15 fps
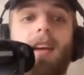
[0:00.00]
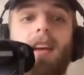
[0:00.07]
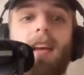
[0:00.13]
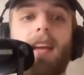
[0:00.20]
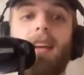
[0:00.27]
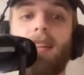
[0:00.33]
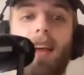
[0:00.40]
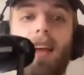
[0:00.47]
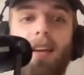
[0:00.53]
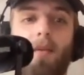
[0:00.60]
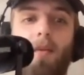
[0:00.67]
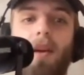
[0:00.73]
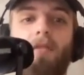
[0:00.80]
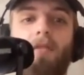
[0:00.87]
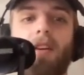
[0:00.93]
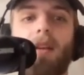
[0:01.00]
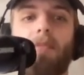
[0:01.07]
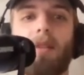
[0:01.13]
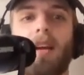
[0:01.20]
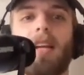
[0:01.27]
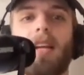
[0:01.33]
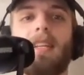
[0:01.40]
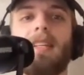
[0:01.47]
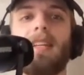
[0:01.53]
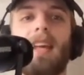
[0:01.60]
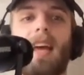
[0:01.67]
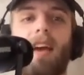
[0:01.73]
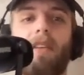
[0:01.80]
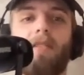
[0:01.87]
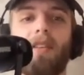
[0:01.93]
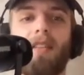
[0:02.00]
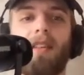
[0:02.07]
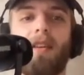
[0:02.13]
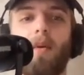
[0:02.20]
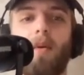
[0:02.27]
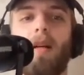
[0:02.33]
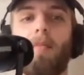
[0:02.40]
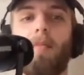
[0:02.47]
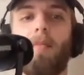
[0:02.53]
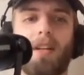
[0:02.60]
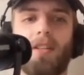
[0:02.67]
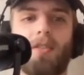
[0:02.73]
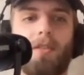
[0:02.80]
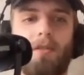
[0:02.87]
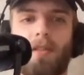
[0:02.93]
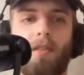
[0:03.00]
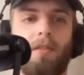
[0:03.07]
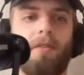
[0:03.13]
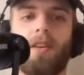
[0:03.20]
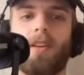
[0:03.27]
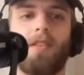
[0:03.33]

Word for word: He like whenever he played, he did everything well but shoot the three.